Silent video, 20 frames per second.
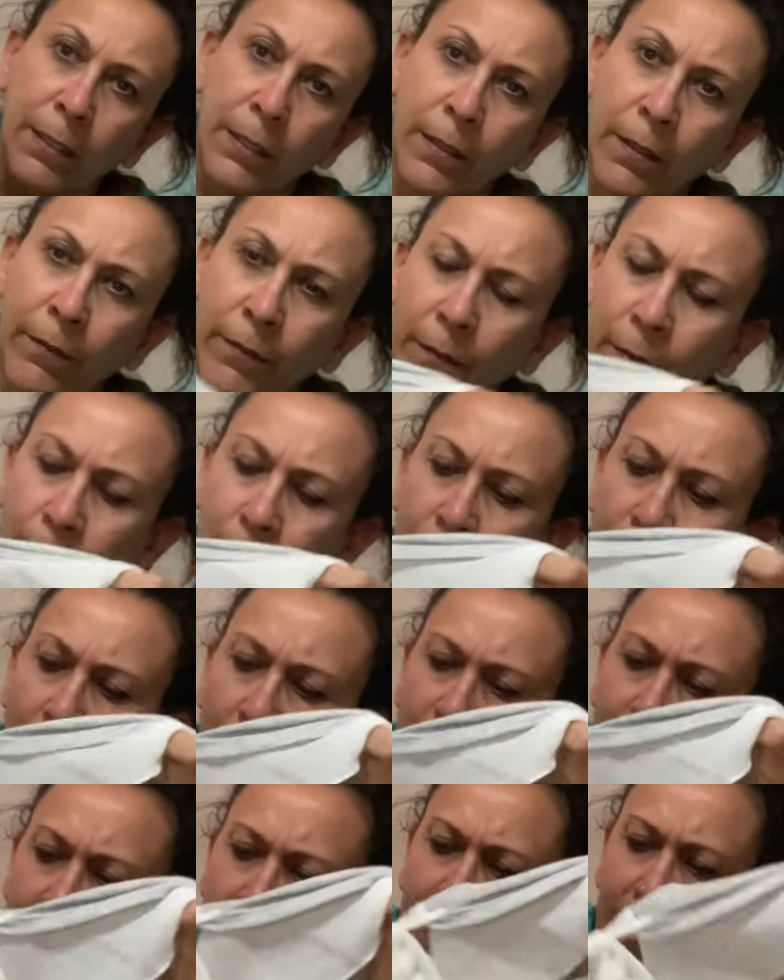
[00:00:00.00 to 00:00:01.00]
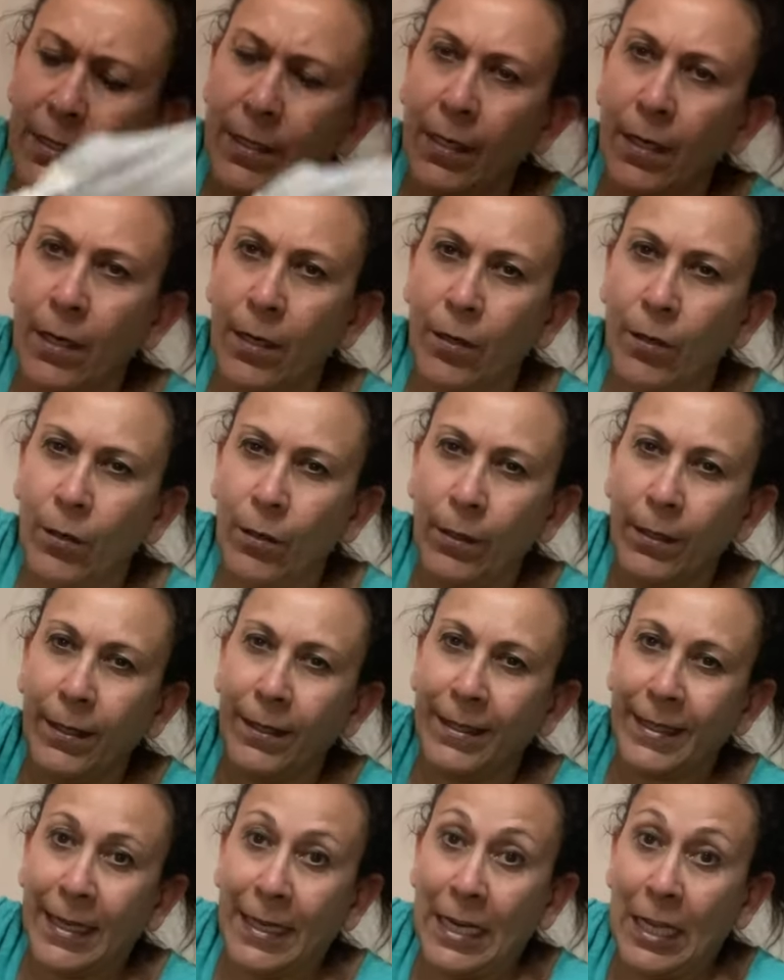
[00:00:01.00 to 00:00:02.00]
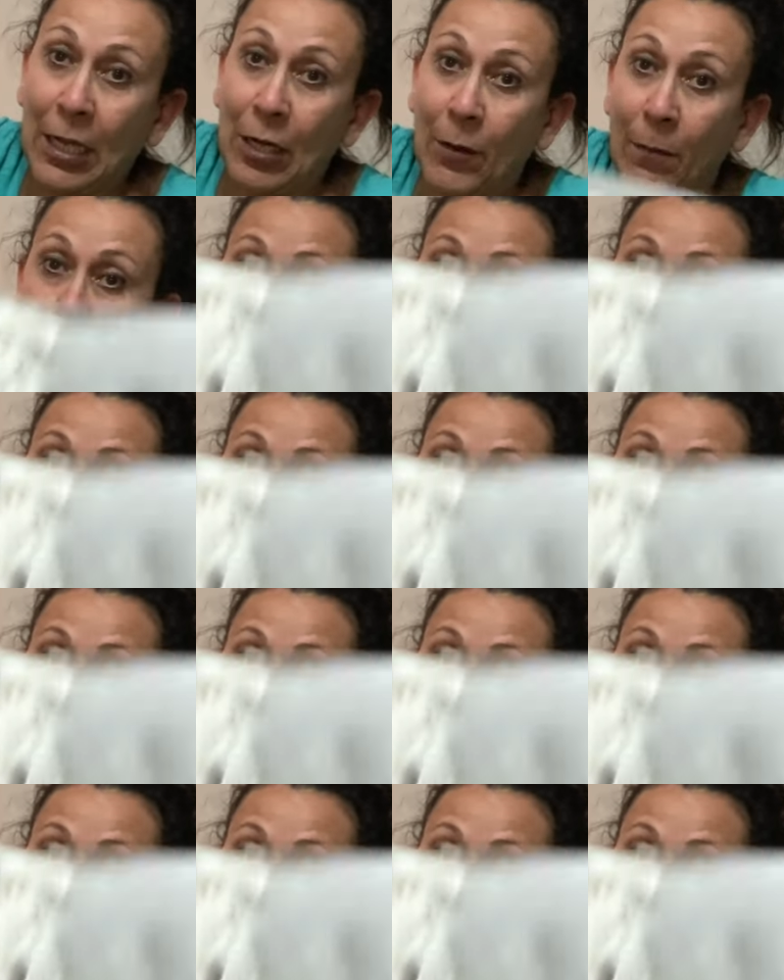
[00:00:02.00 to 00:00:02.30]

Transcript: If you know this style and can help